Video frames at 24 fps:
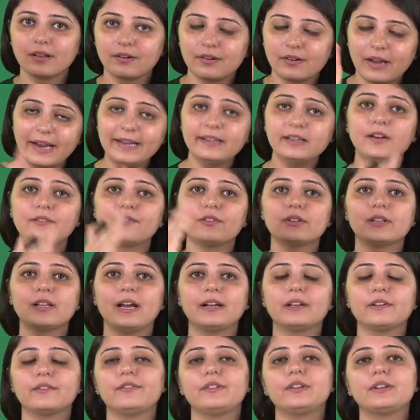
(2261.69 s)
Right after
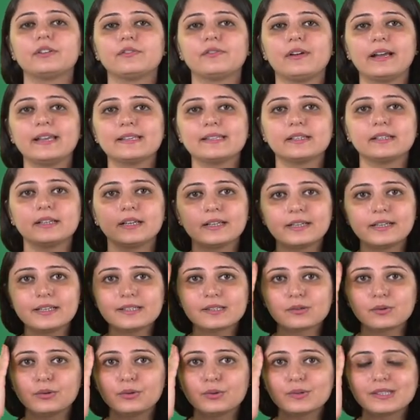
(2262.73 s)
that, if we revise it, it
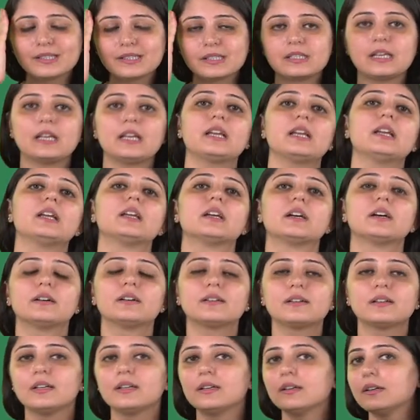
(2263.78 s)
is going to stay
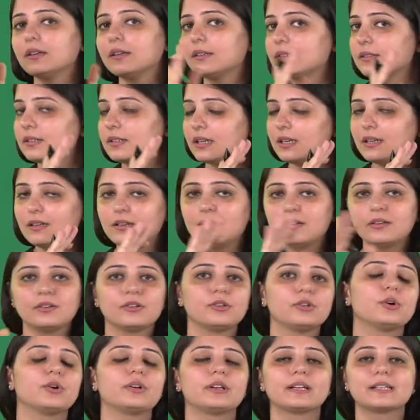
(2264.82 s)
here till
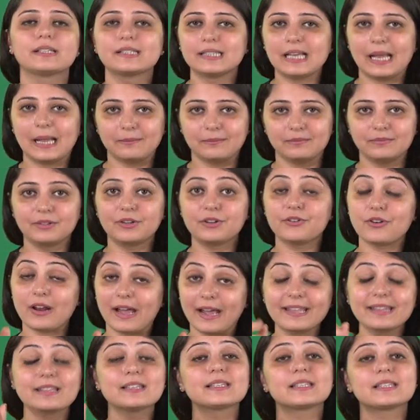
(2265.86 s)
your exam.
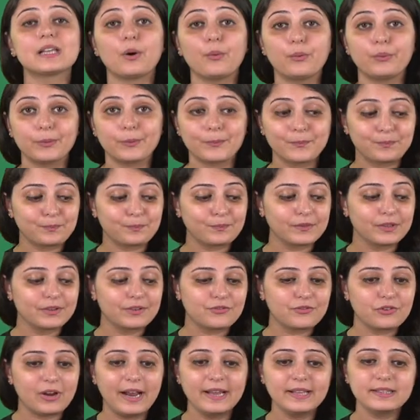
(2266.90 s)
Try this out.
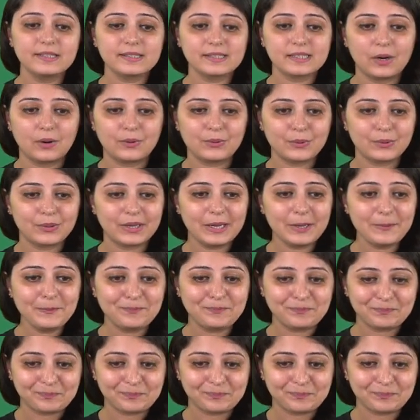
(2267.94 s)
Try this out, okay?